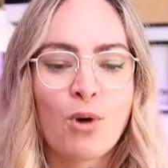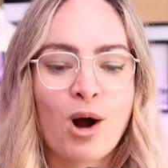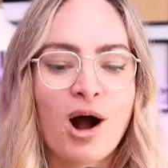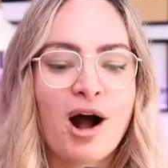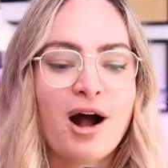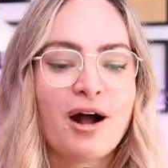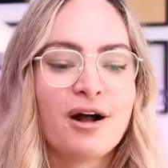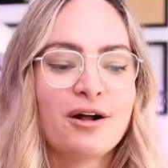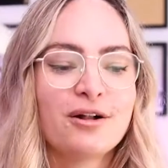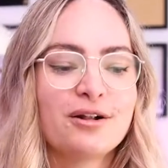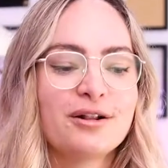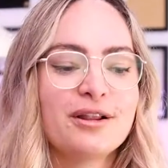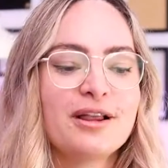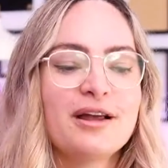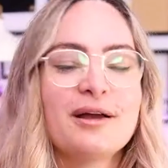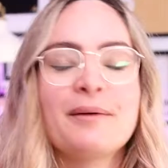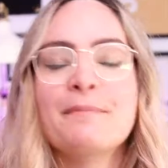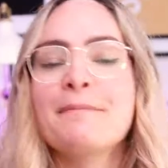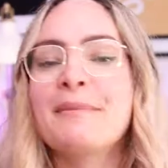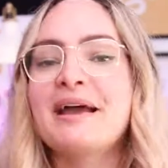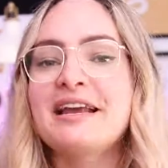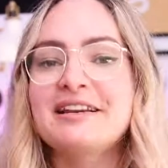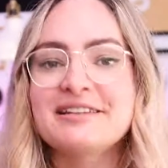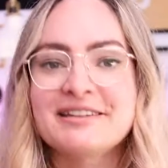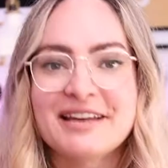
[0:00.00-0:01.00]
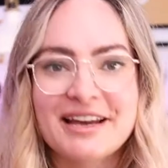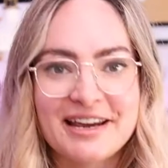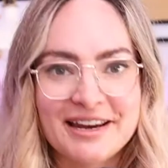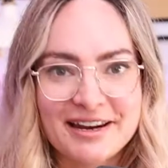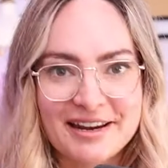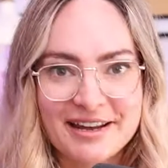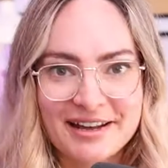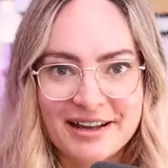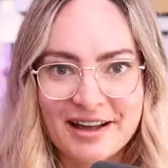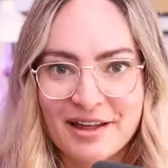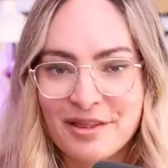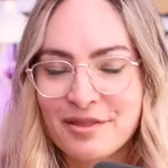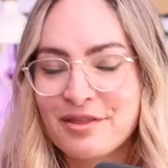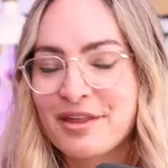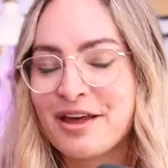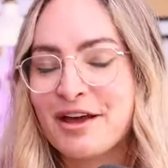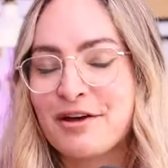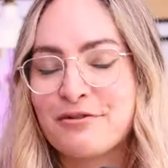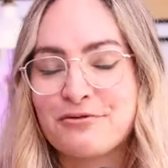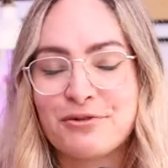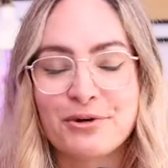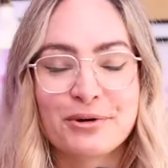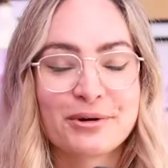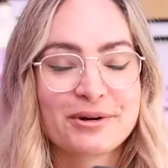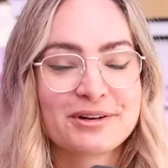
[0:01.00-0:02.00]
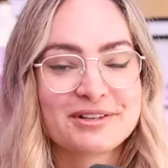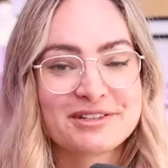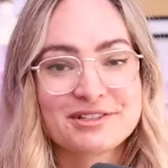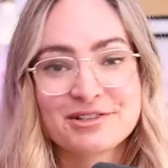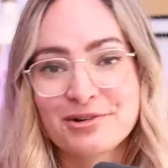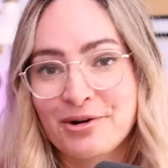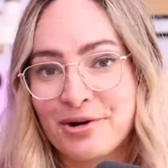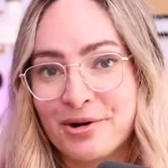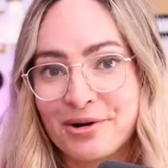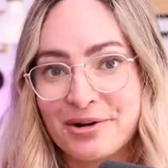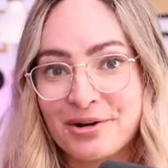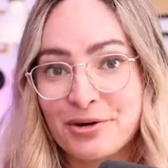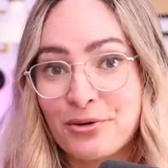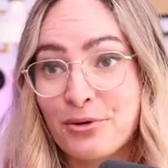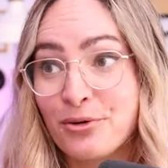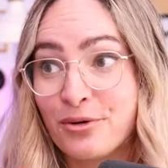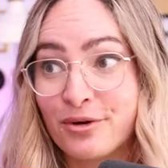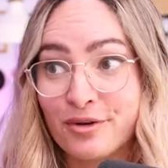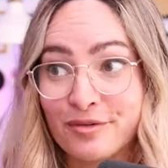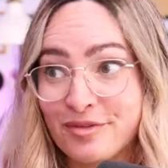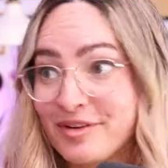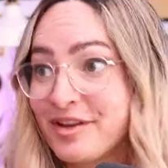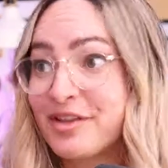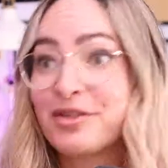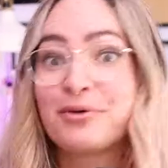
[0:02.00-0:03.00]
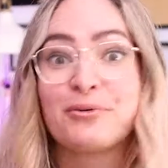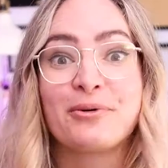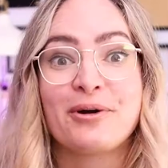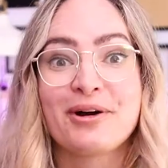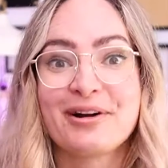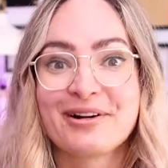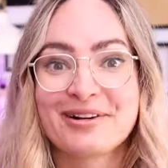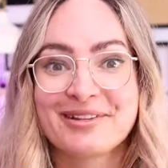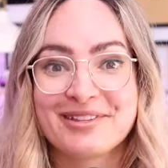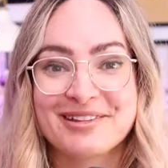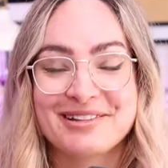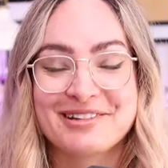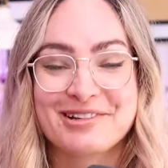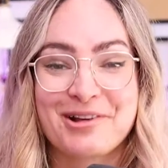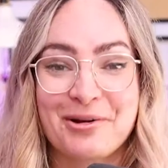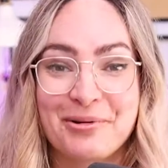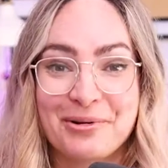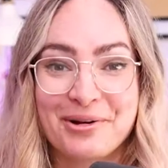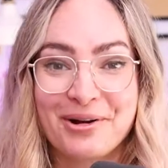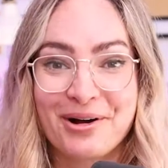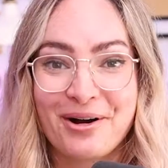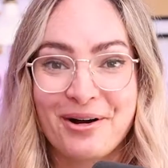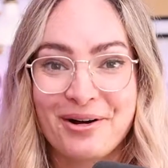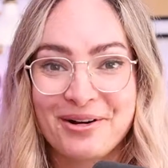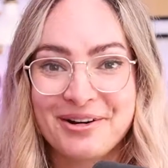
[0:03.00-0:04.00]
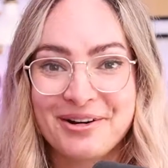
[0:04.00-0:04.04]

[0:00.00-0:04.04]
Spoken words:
while maintaining their focus on all of the other work that's going